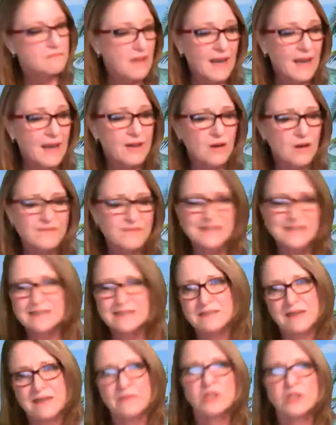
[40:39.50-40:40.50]
and
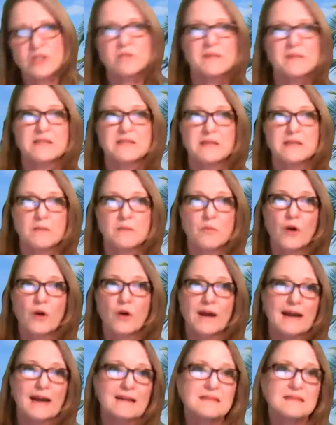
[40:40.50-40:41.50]
obviously David Schmidt and
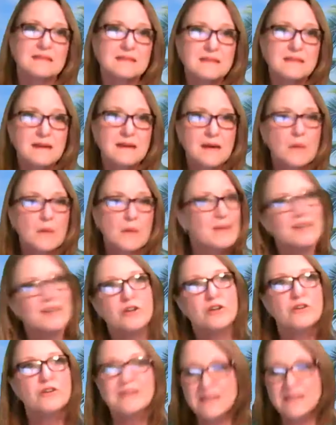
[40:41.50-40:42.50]
products, but I
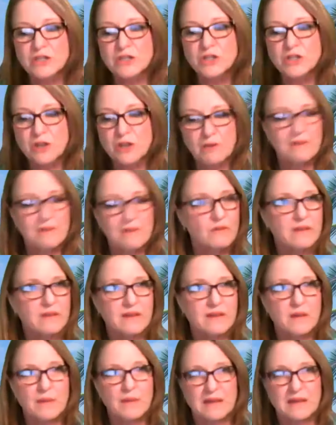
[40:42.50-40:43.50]
don't need to know
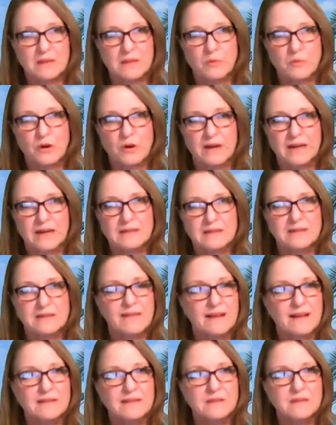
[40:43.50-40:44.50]
everything about the product,
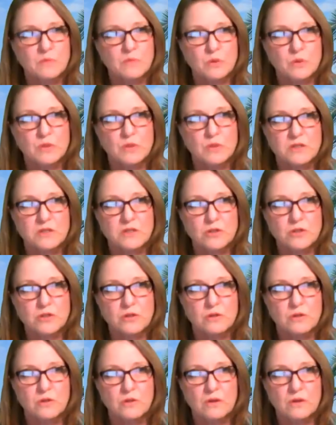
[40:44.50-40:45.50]
and that's important
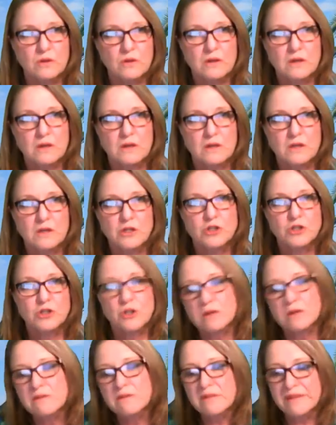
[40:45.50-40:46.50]
too.
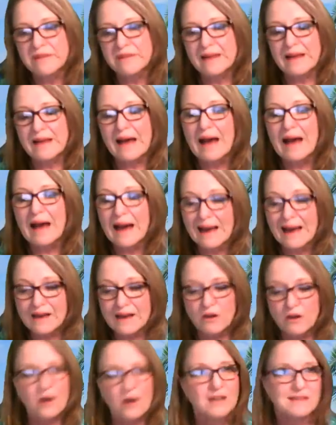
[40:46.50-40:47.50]
Don't think I
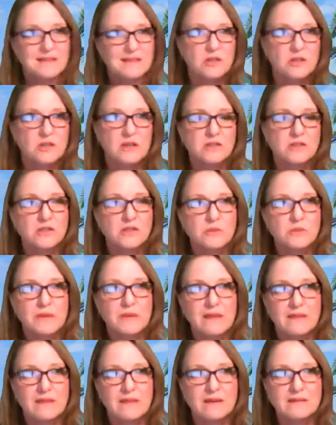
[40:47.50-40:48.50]
can't start
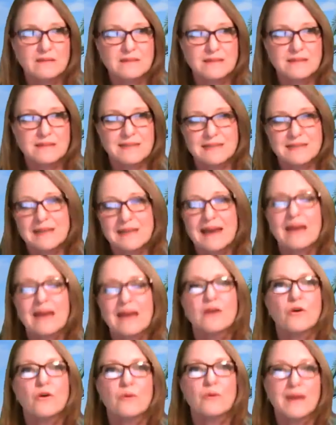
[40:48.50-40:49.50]
doing this until I
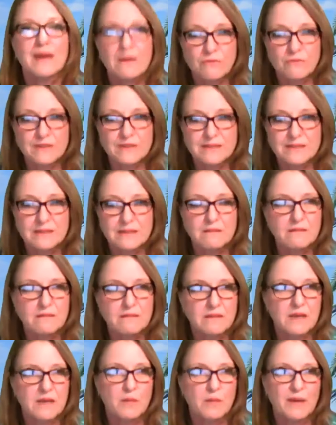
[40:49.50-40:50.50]
know every single
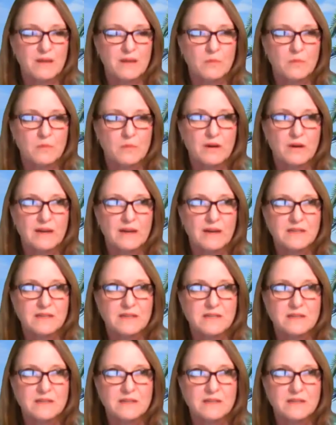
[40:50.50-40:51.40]
thing about the product.